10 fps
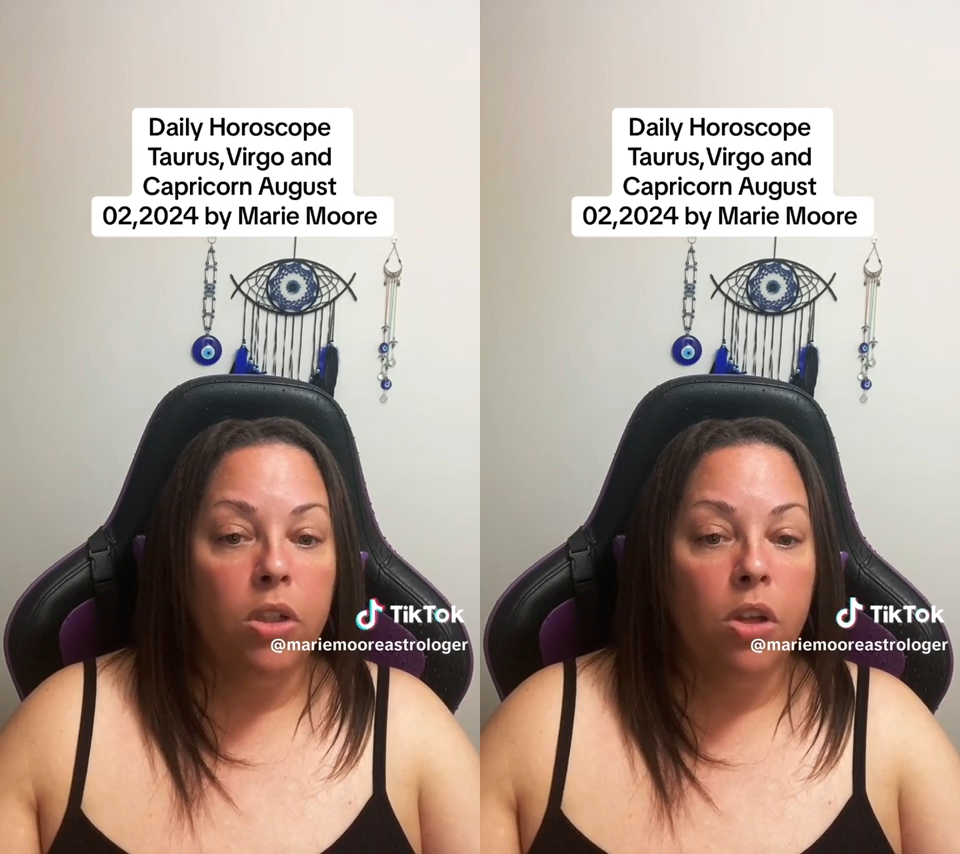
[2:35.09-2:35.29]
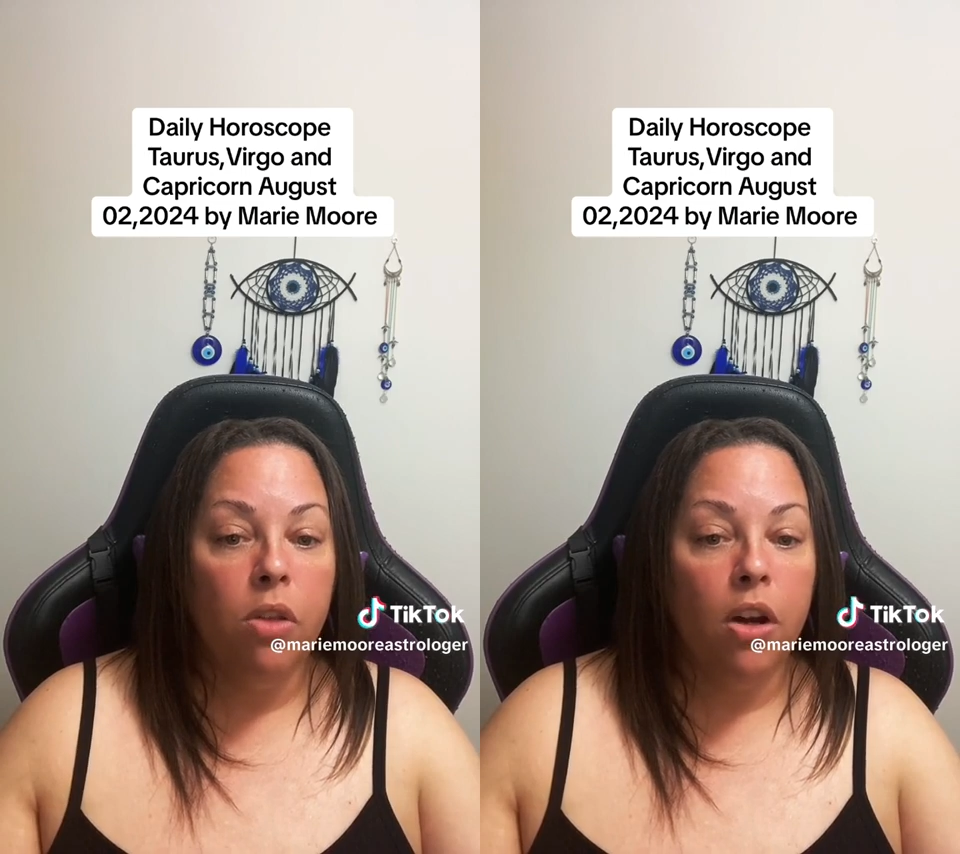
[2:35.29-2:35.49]

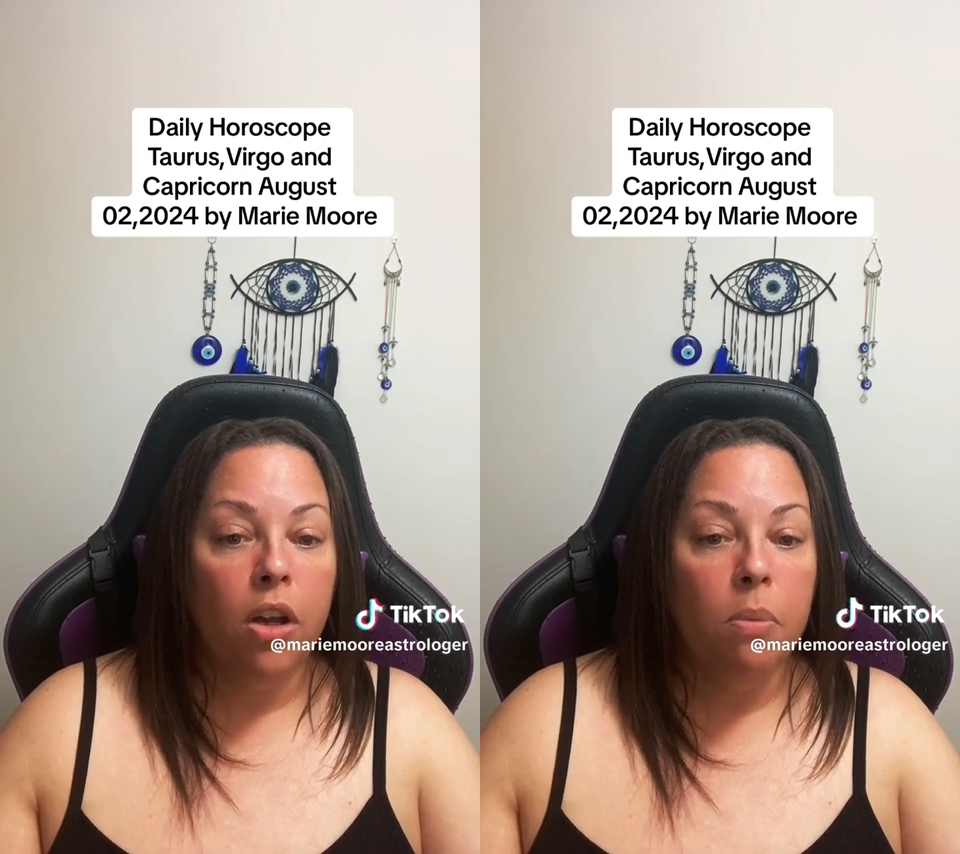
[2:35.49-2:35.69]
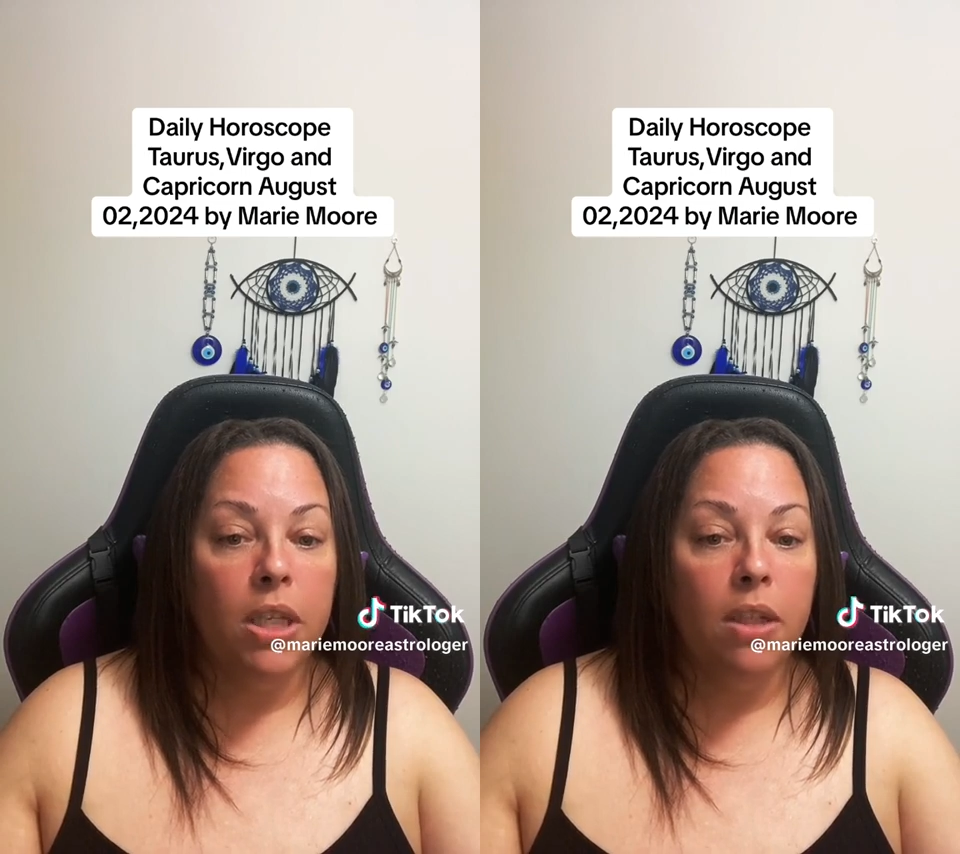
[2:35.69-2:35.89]
So there
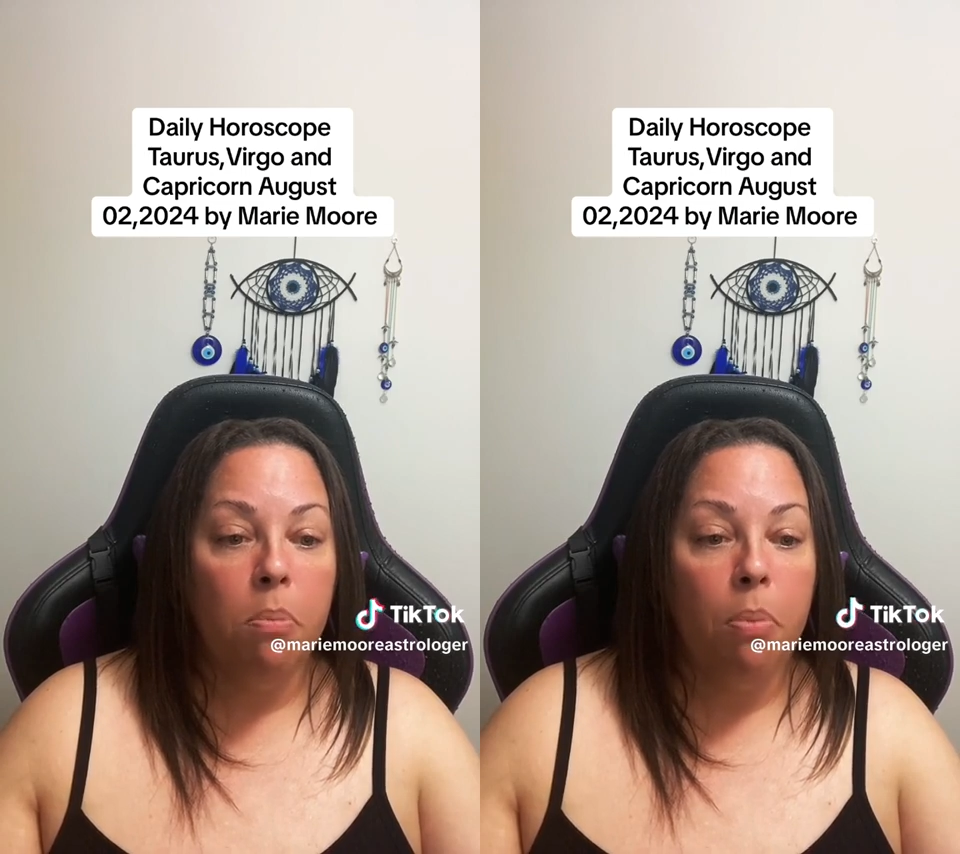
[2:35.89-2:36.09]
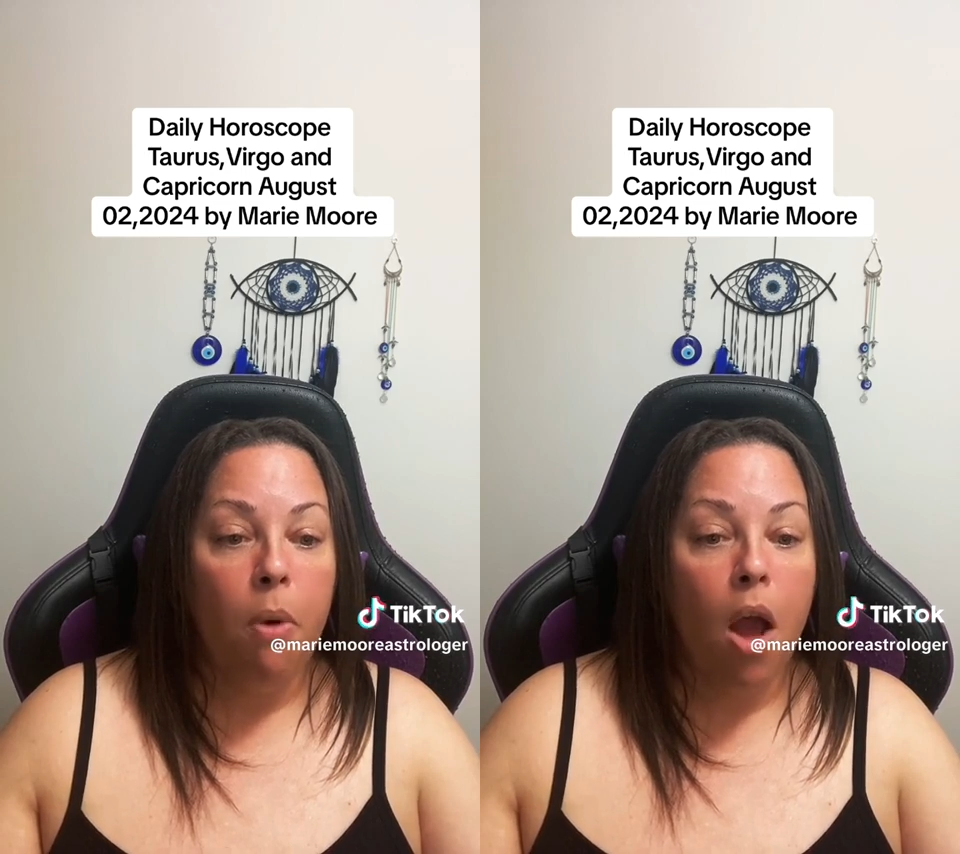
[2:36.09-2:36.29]
could be
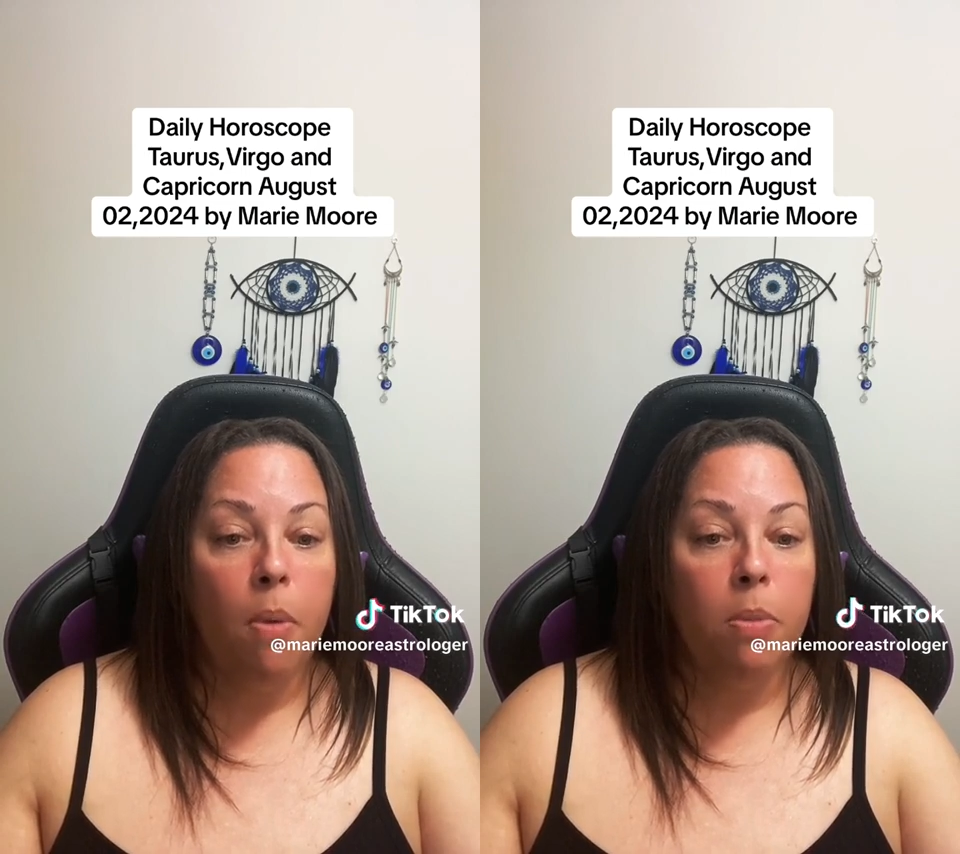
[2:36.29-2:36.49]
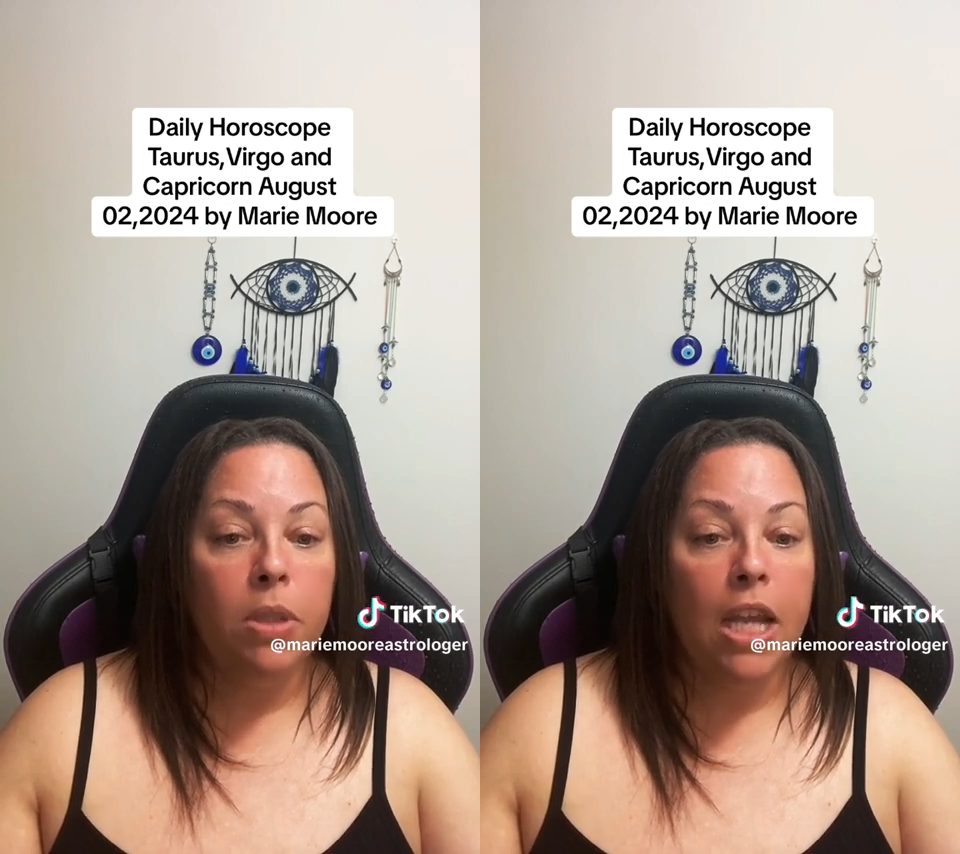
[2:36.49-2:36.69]
some
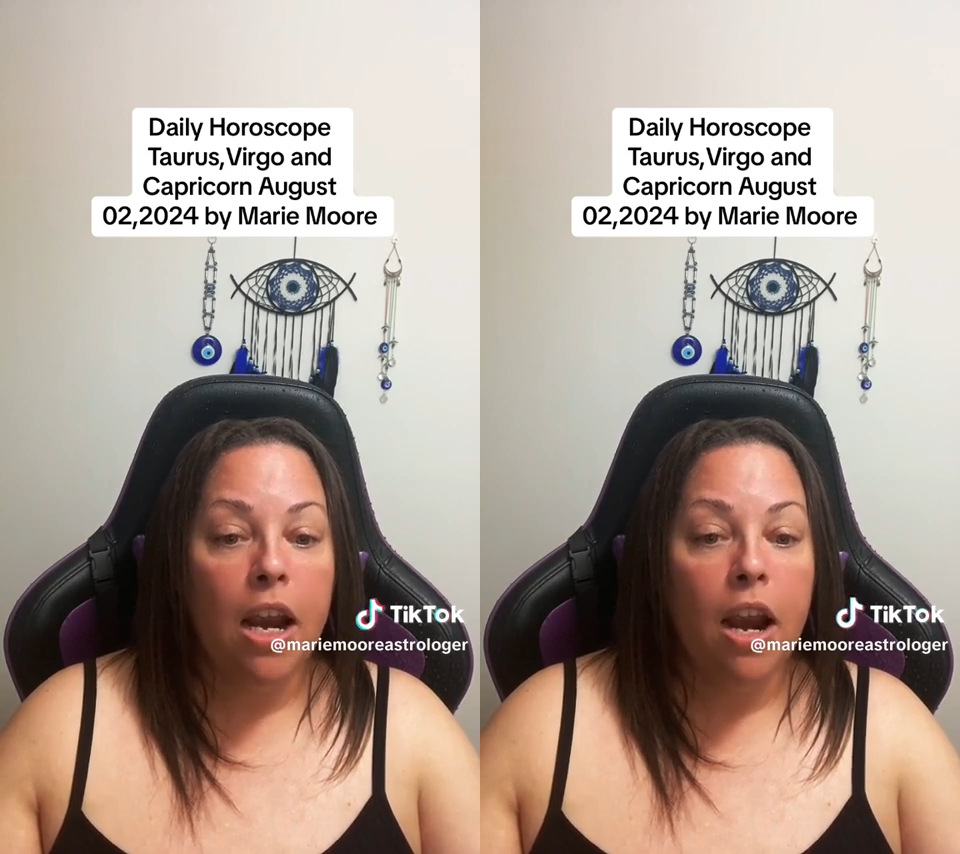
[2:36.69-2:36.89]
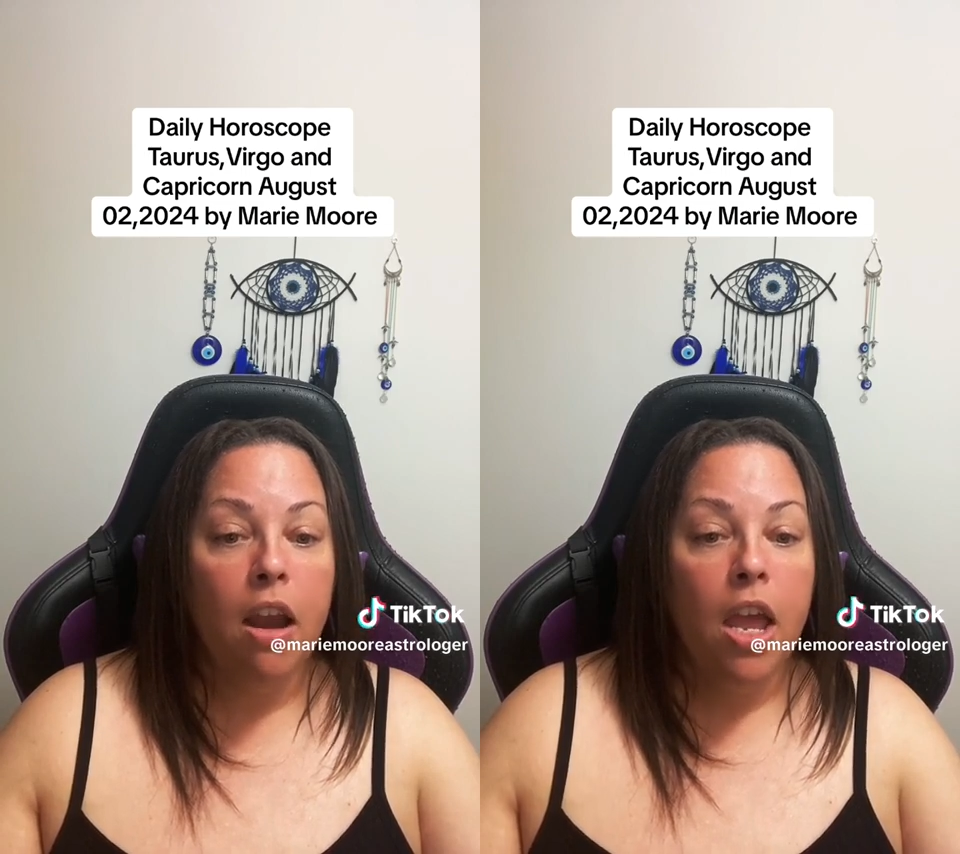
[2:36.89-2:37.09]
problems
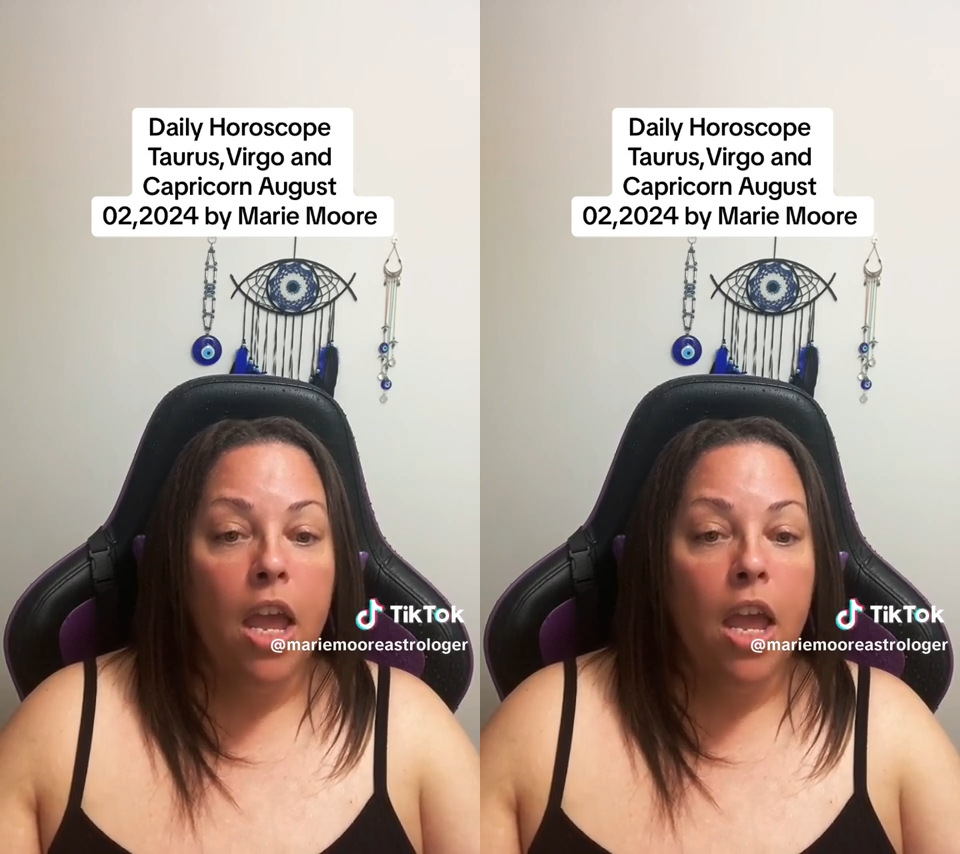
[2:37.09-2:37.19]
there,